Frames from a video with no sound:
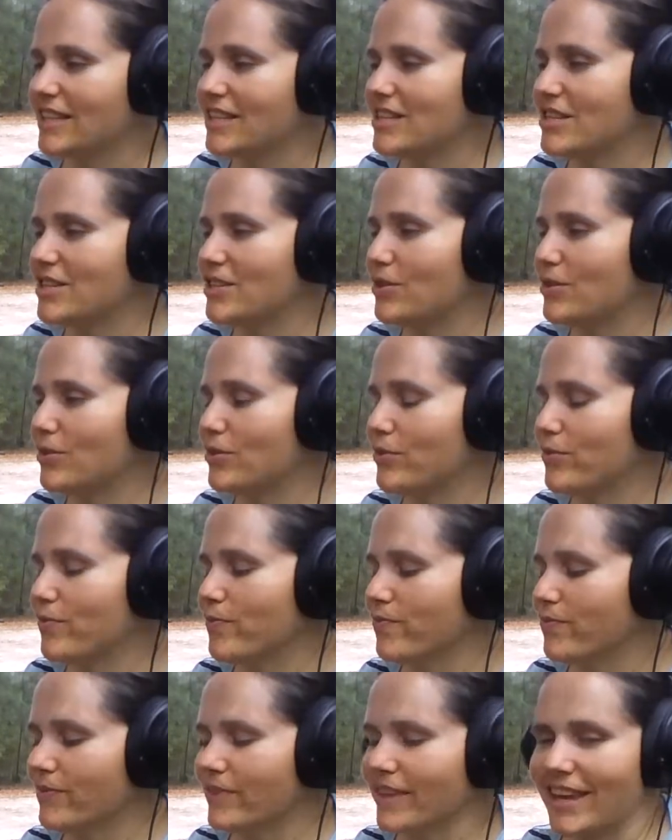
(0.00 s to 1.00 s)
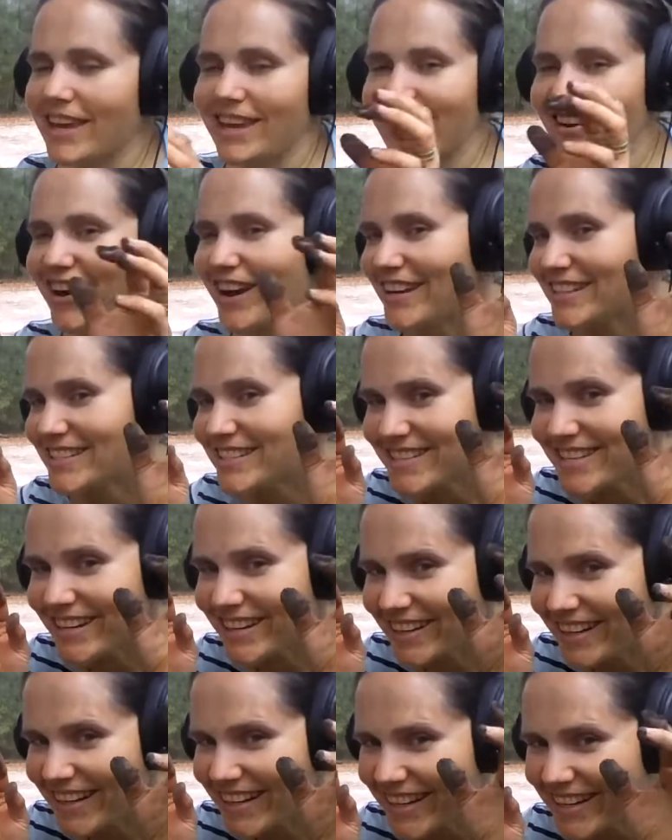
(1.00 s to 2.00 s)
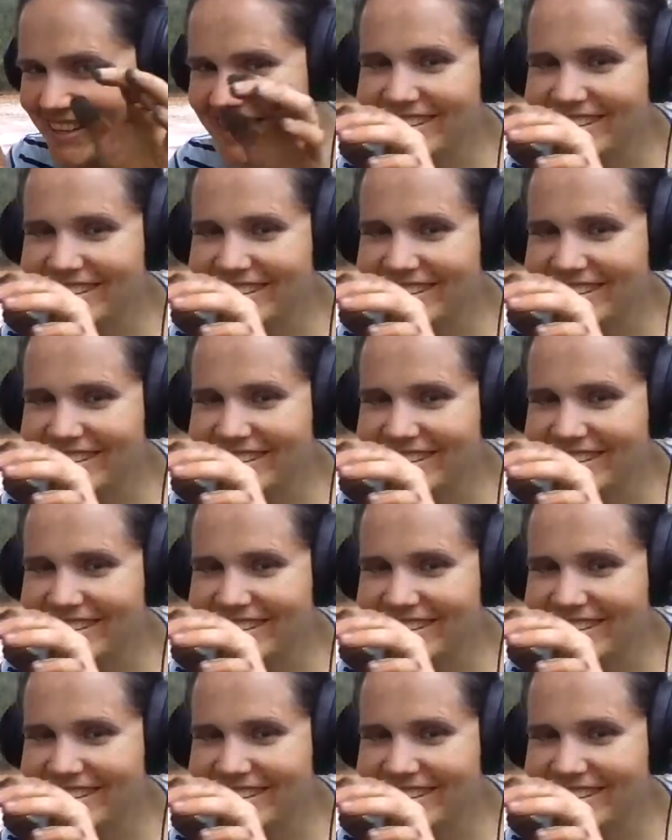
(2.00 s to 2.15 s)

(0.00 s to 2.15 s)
to get your hands dirty